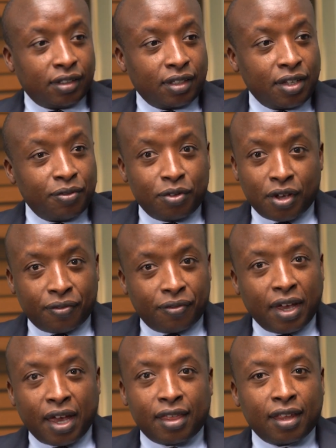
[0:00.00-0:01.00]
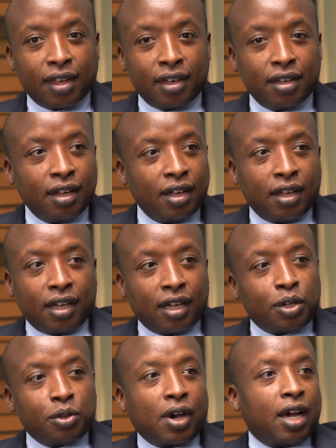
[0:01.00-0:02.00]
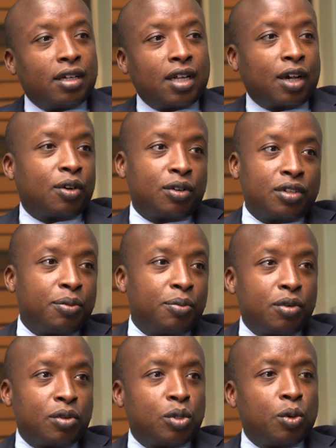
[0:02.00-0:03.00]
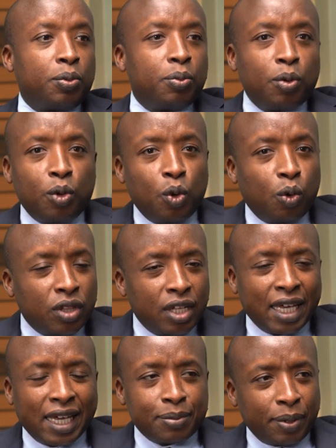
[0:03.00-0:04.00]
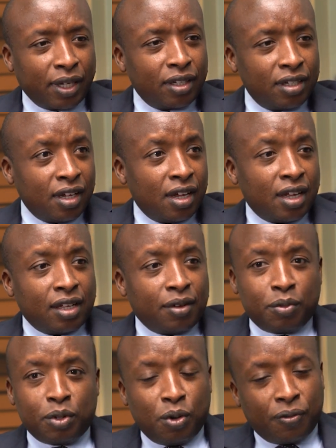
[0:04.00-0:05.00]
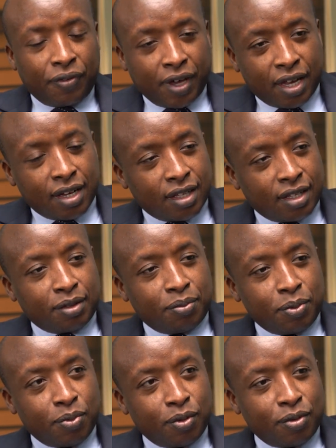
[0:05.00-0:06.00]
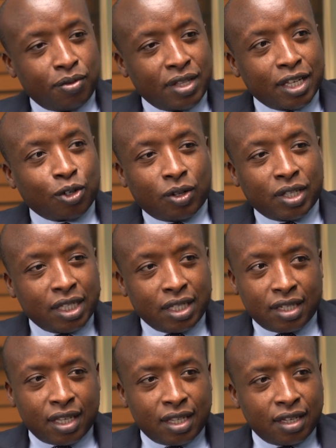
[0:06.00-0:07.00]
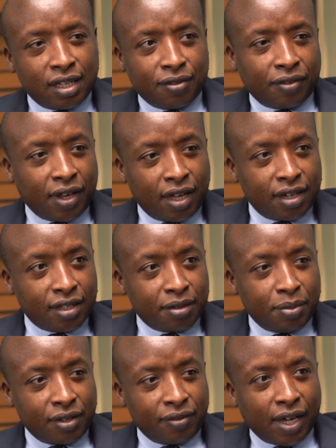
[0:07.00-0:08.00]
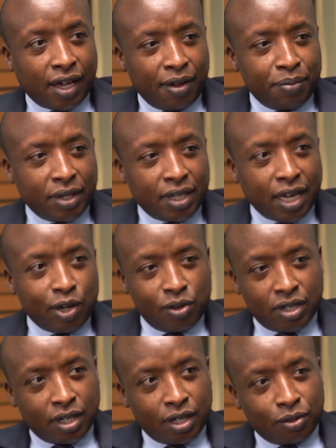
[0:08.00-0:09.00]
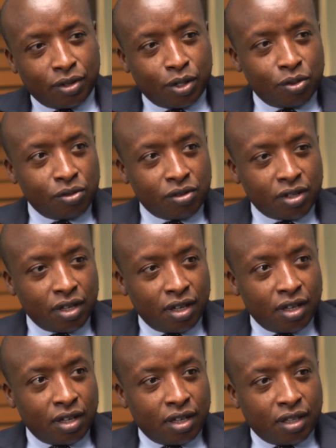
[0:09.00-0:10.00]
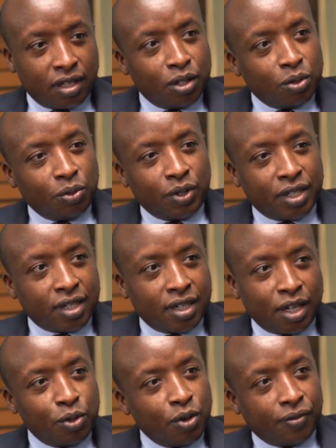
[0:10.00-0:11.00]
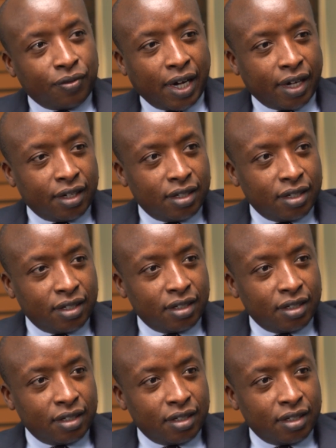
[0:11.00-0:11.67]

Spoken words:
If you're fair, then it will cut across the board. So people know, they expect, fairness, there's consistency in fairness. But if I come here, I don't tell you the truth, then 2 weeks later you are fired.